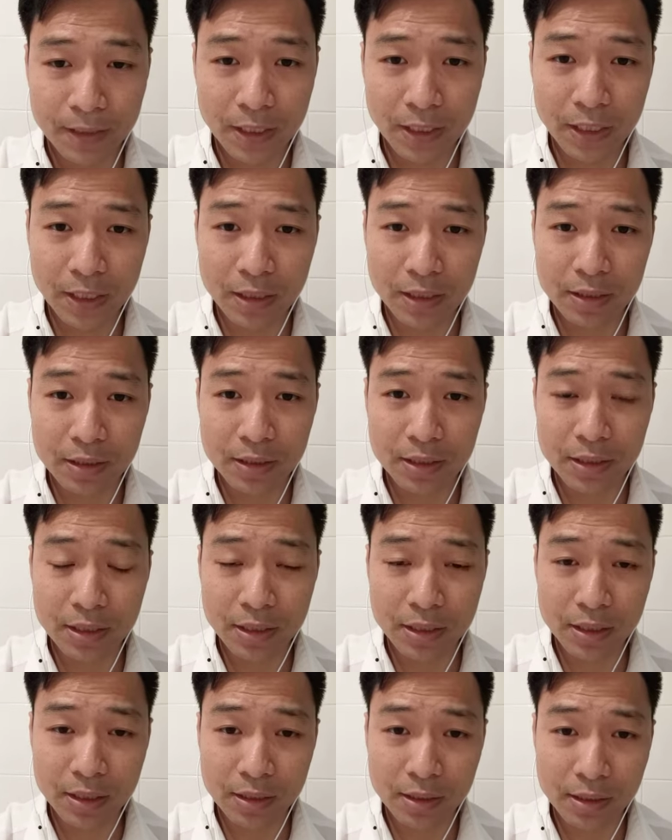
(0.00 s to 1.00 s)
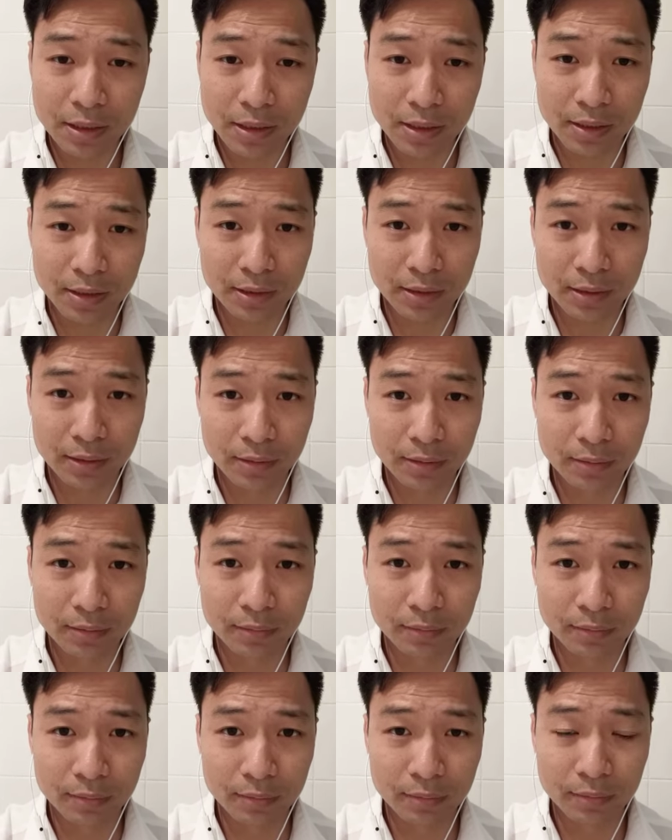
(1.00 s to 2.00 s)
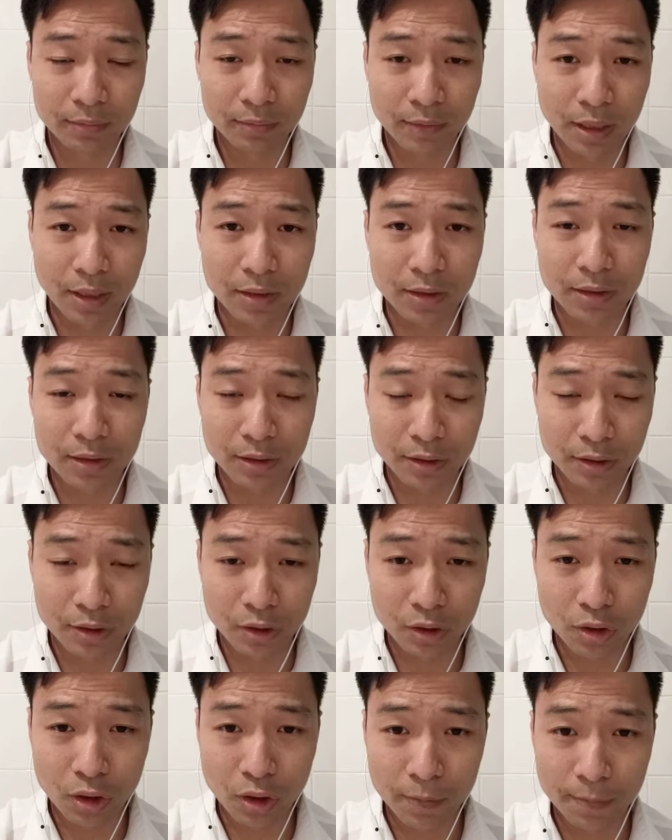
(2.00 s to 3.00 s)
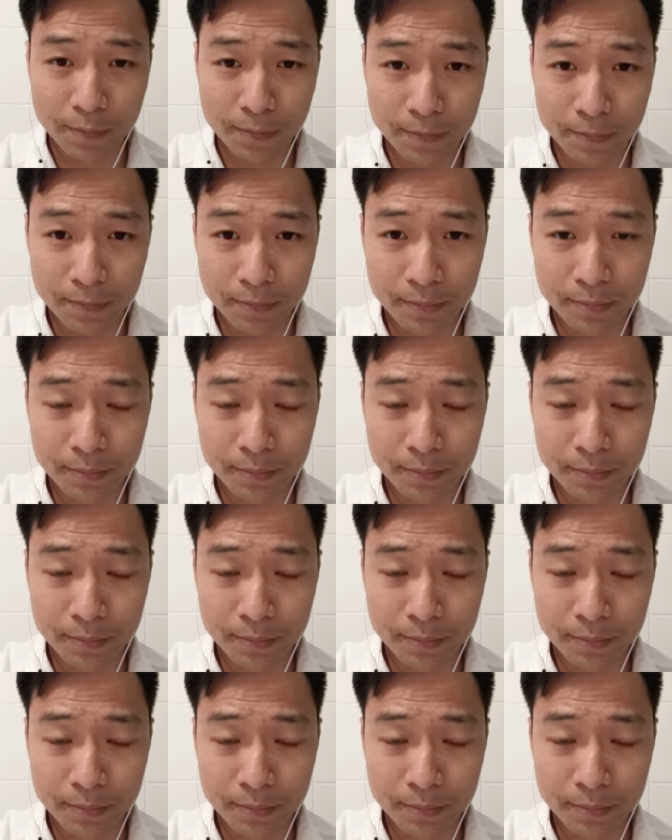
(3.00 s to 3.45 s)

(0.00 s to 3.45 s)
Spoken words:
She does as just a job.